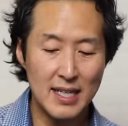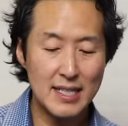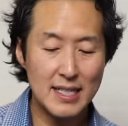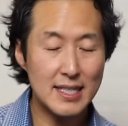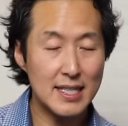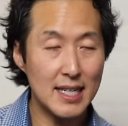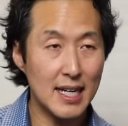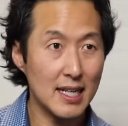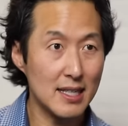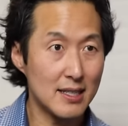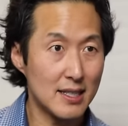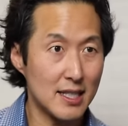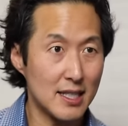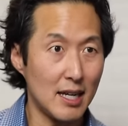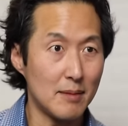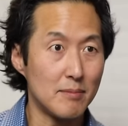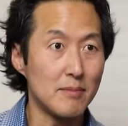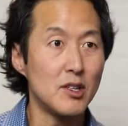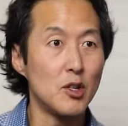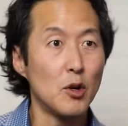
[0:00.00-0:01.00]
Second
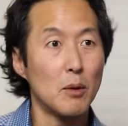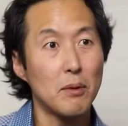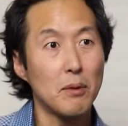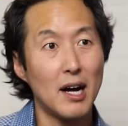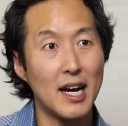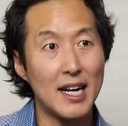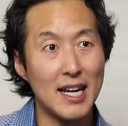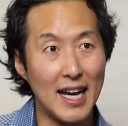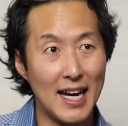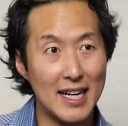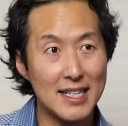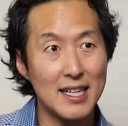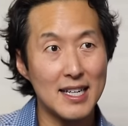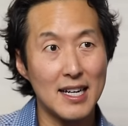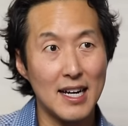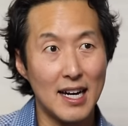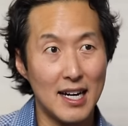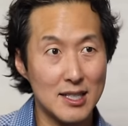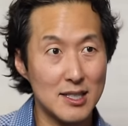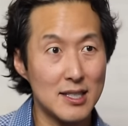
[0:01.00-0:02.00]
step, you apply an
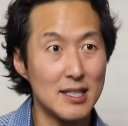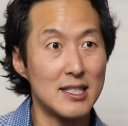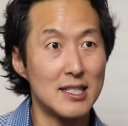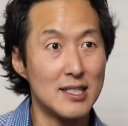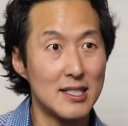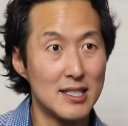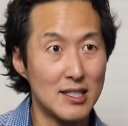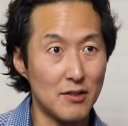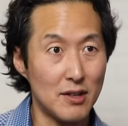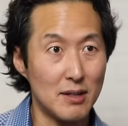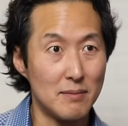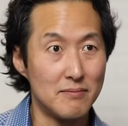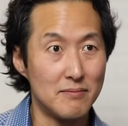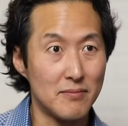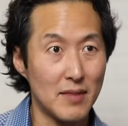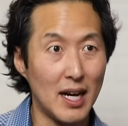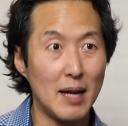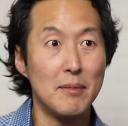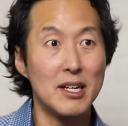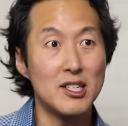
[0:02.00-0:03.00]
antioxidant serum.
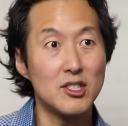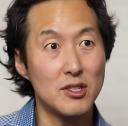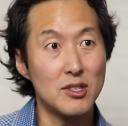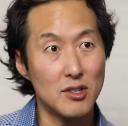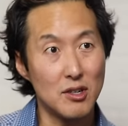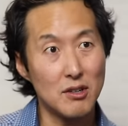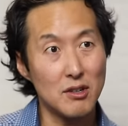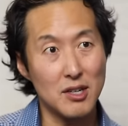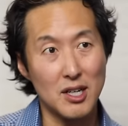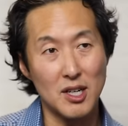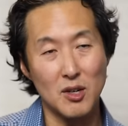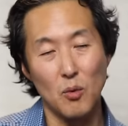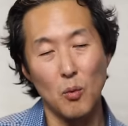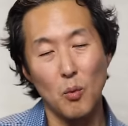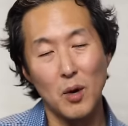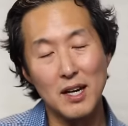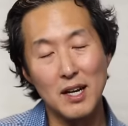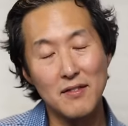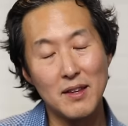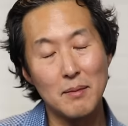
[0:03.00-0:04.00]
I mentioned earlier,
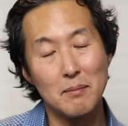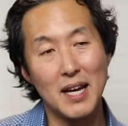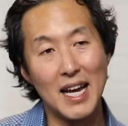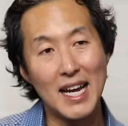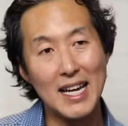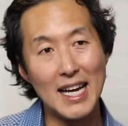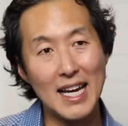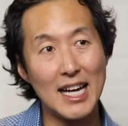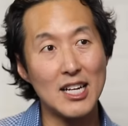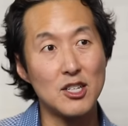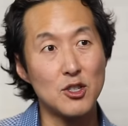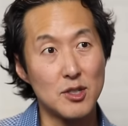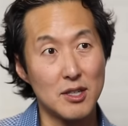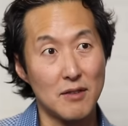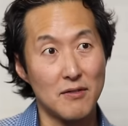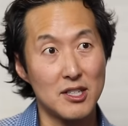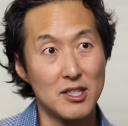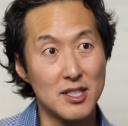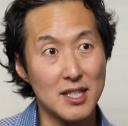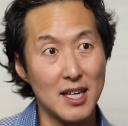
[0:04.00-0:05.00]
one of the main agers
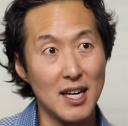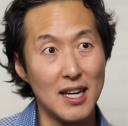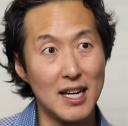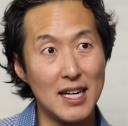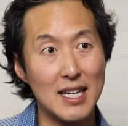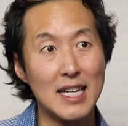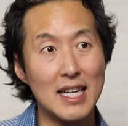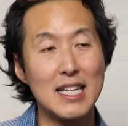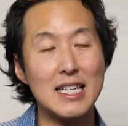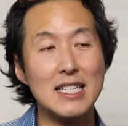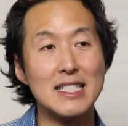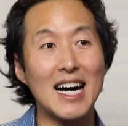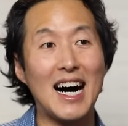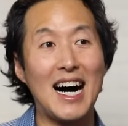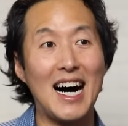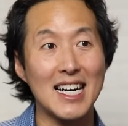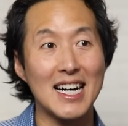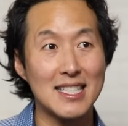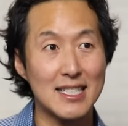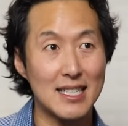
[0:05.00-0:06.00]
of our skin is
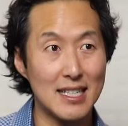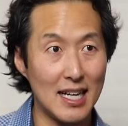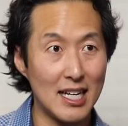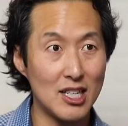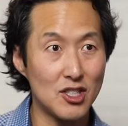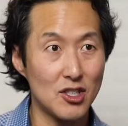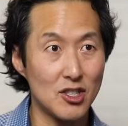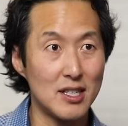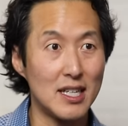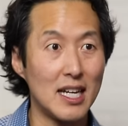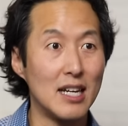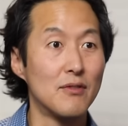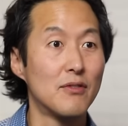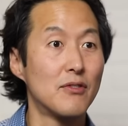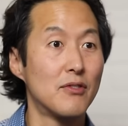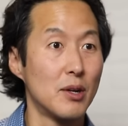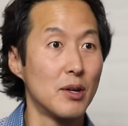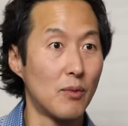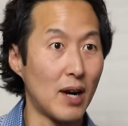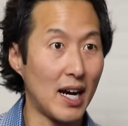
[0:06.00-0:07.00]
oxidation and
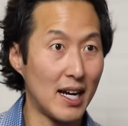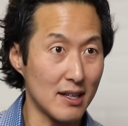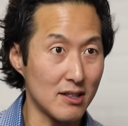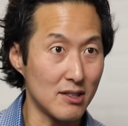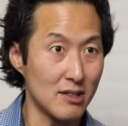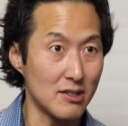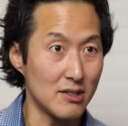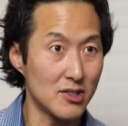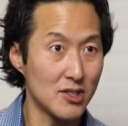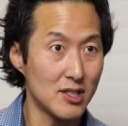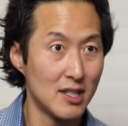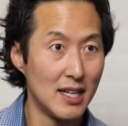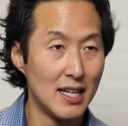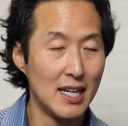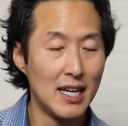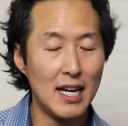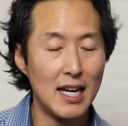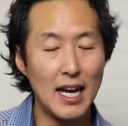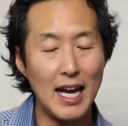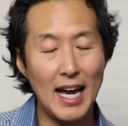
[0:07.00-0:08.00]
free radicals.
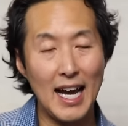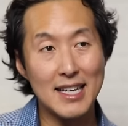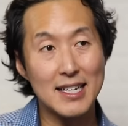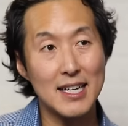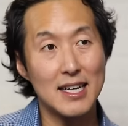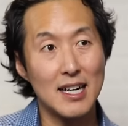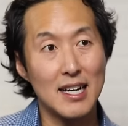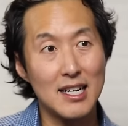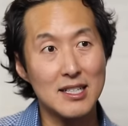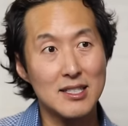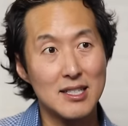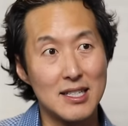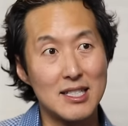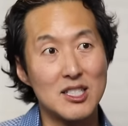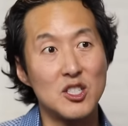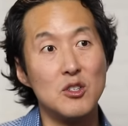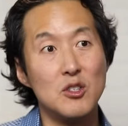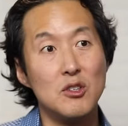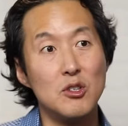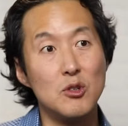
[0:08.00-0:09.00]

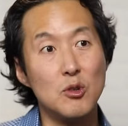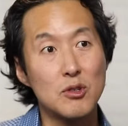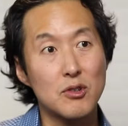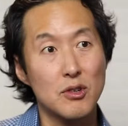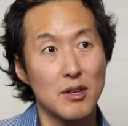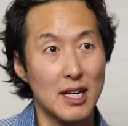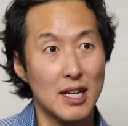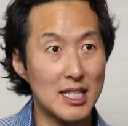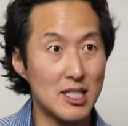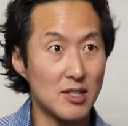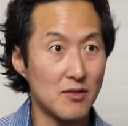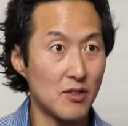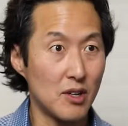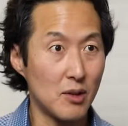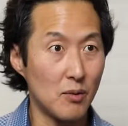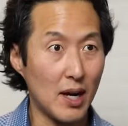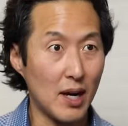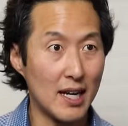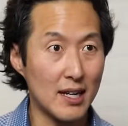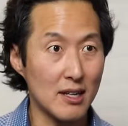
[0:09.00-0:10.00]
Antioxidants neutralize
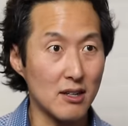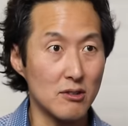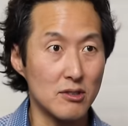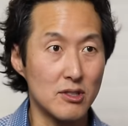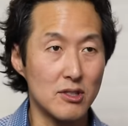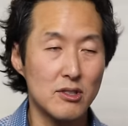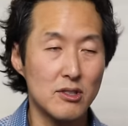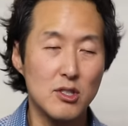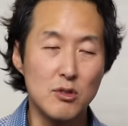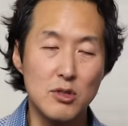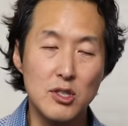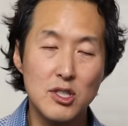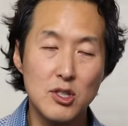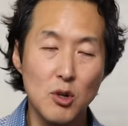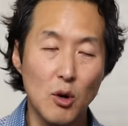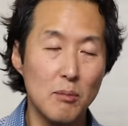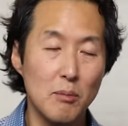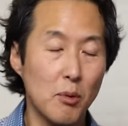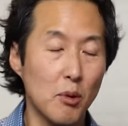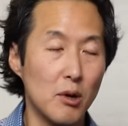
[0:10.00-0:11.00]
free radicals. So,
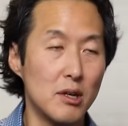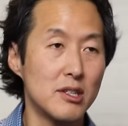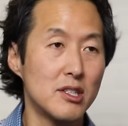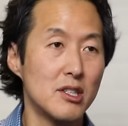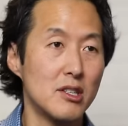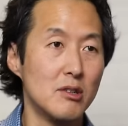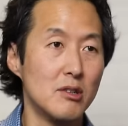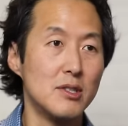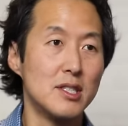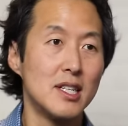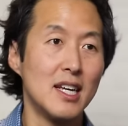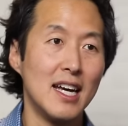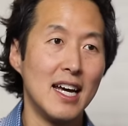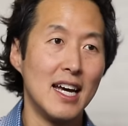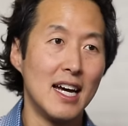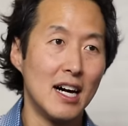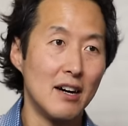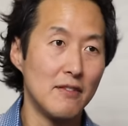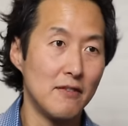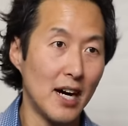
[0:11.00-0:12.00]
so important to use
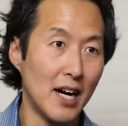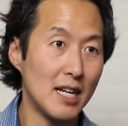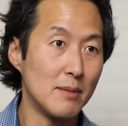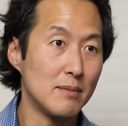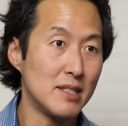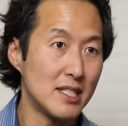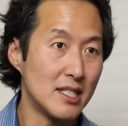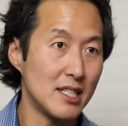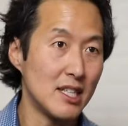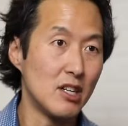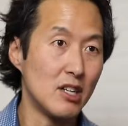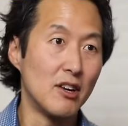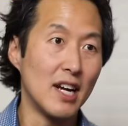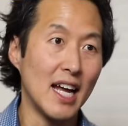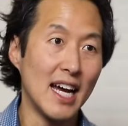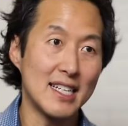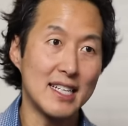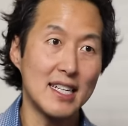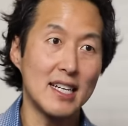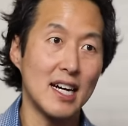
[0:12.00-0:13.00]
a vitamin C or an
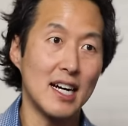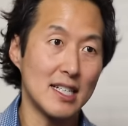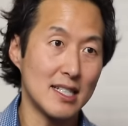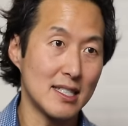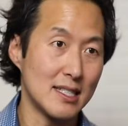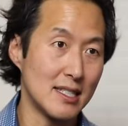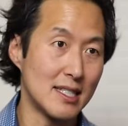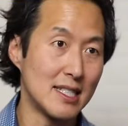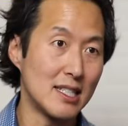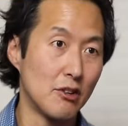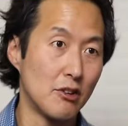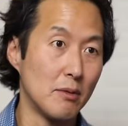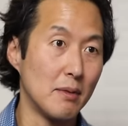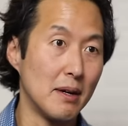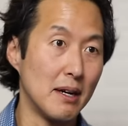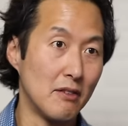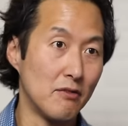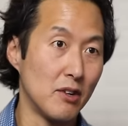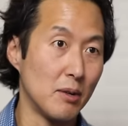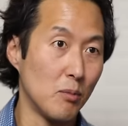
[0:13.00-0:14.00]
antioxidant
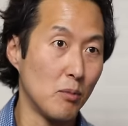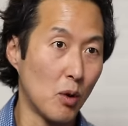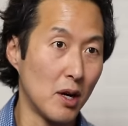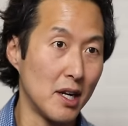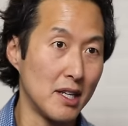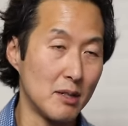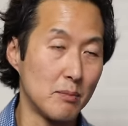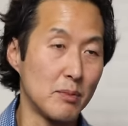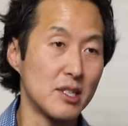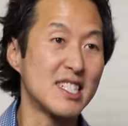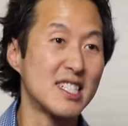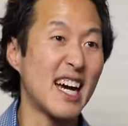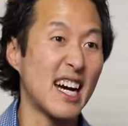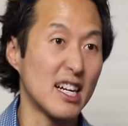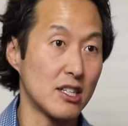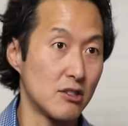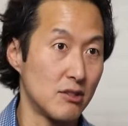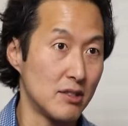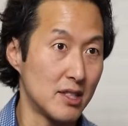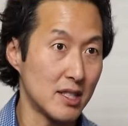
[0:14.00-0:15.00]
serum every morning to
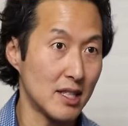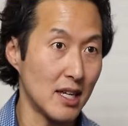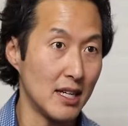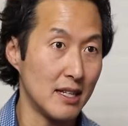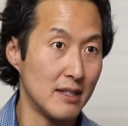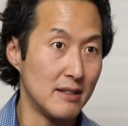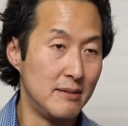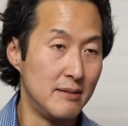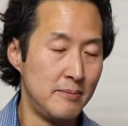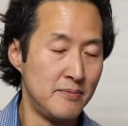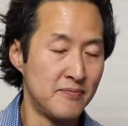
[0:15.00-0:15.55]
protect your skin.